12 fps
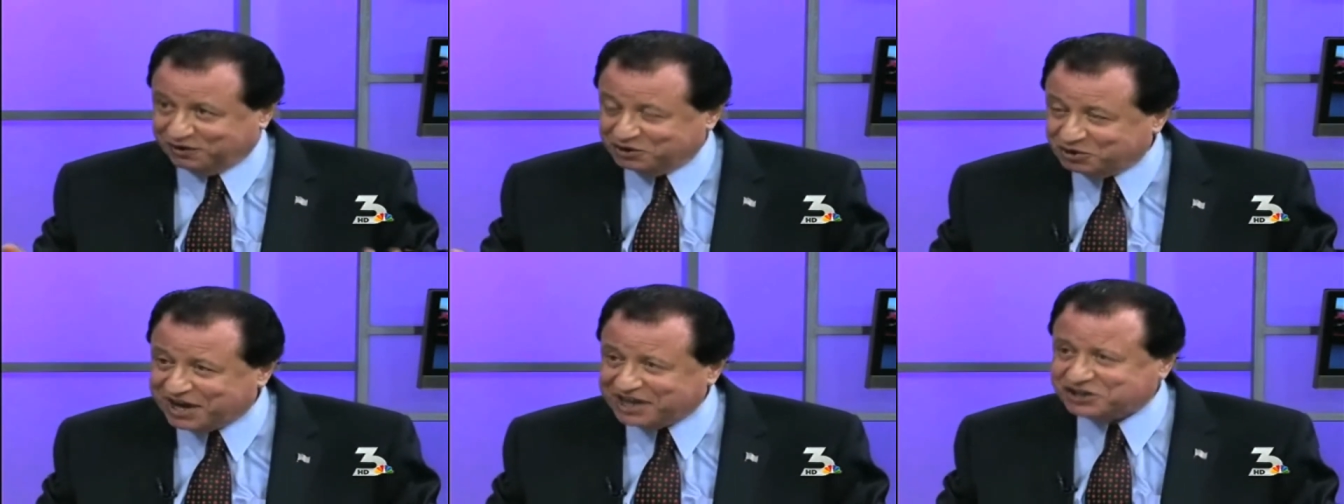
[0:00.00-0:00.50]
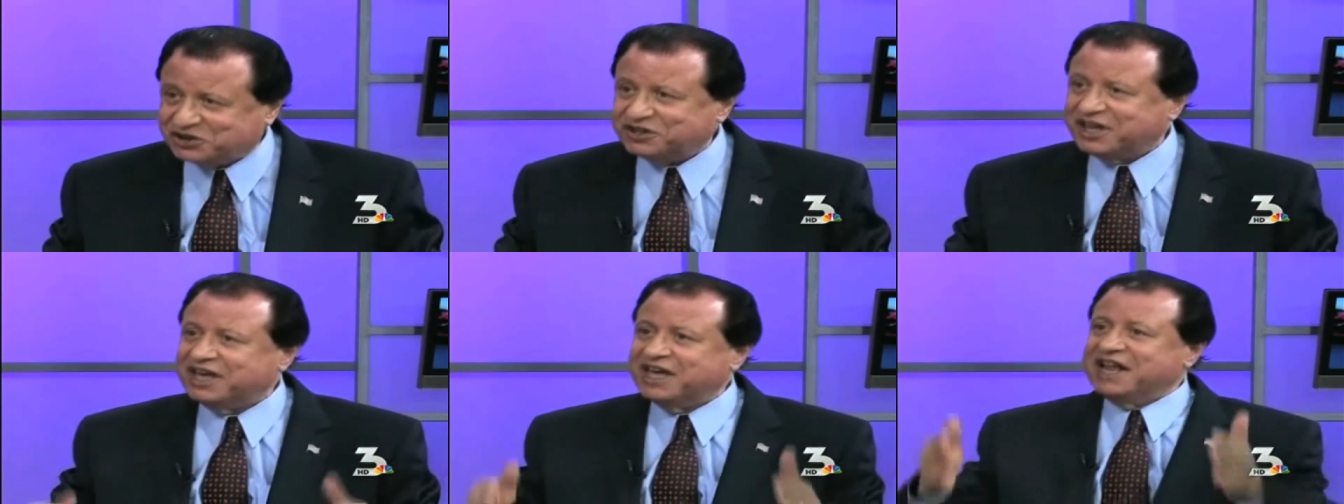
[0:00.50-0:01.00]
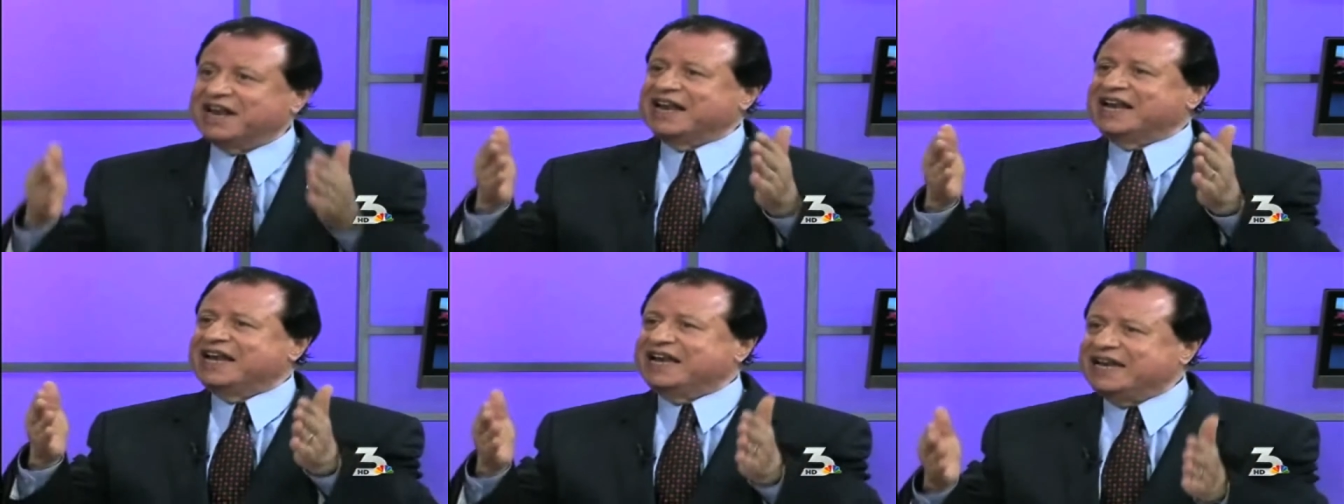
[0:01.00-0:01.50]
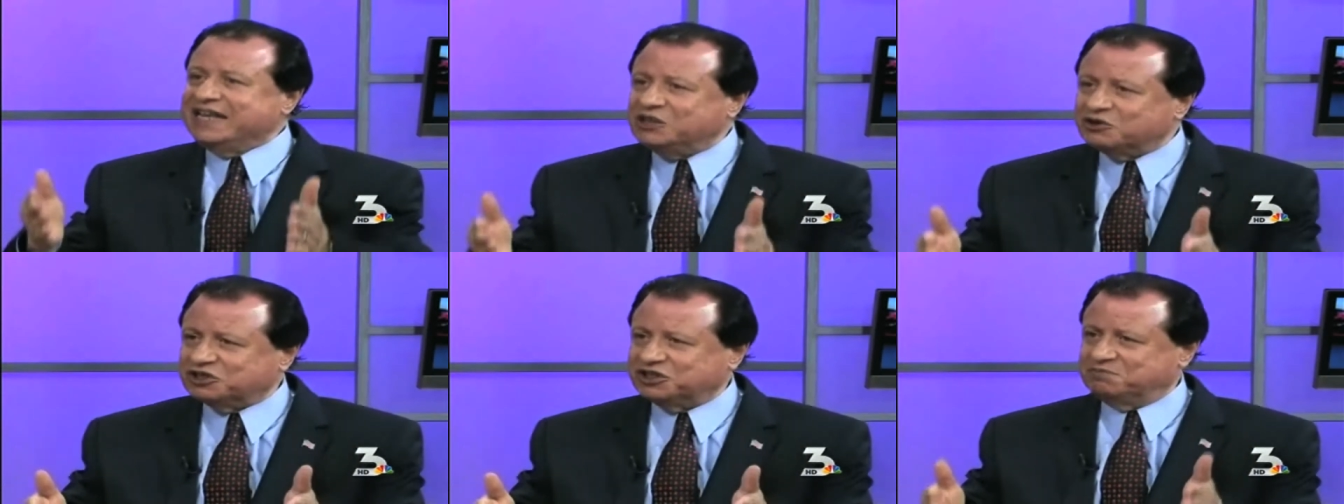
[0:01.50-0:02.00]
education.
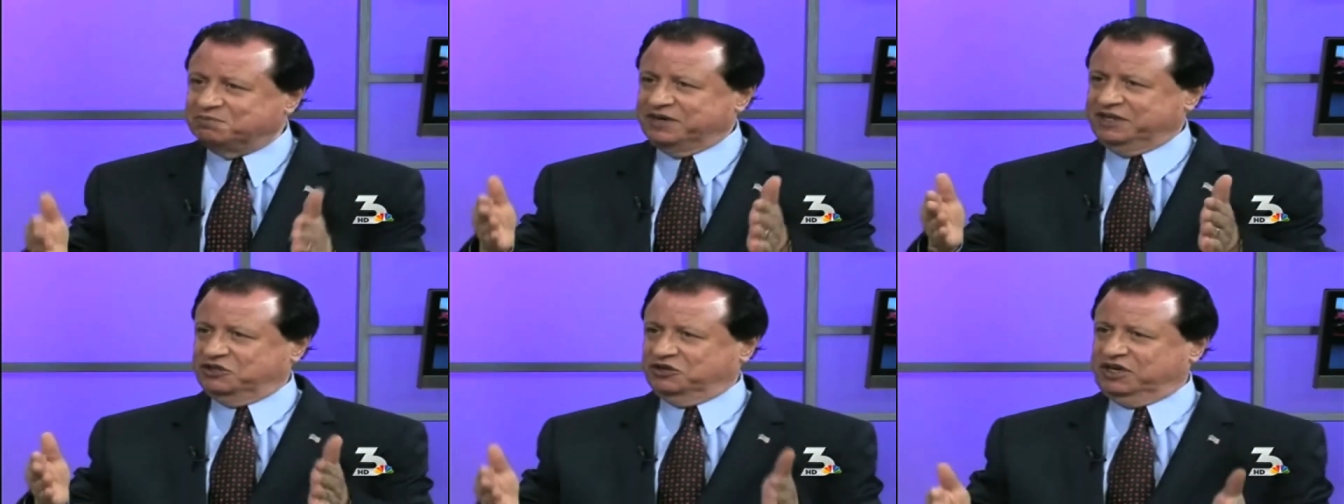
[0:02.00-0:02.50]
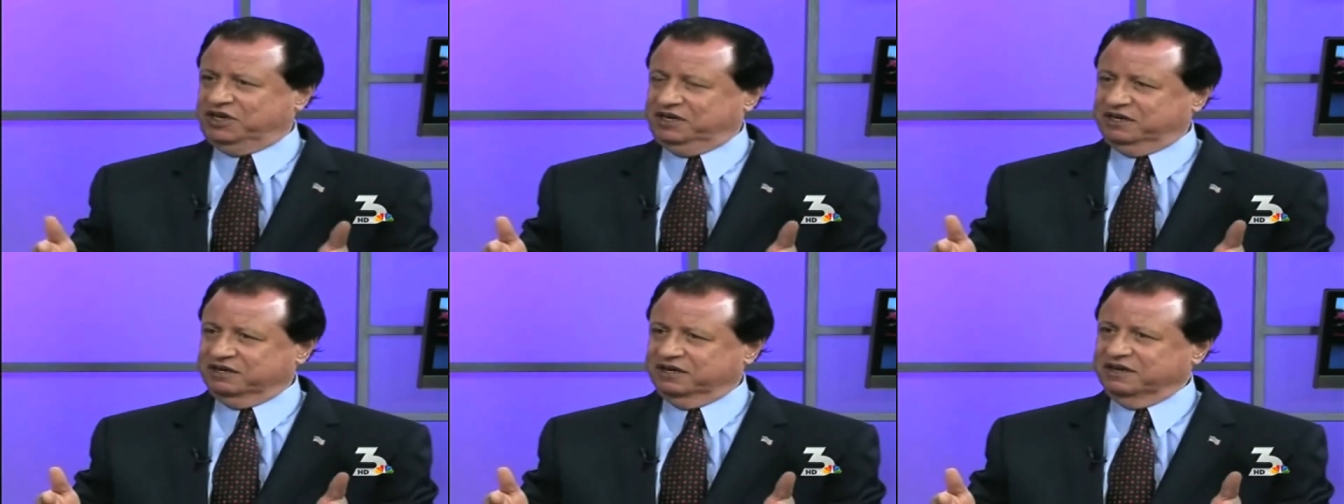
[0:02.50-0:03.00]
Leadership is a key.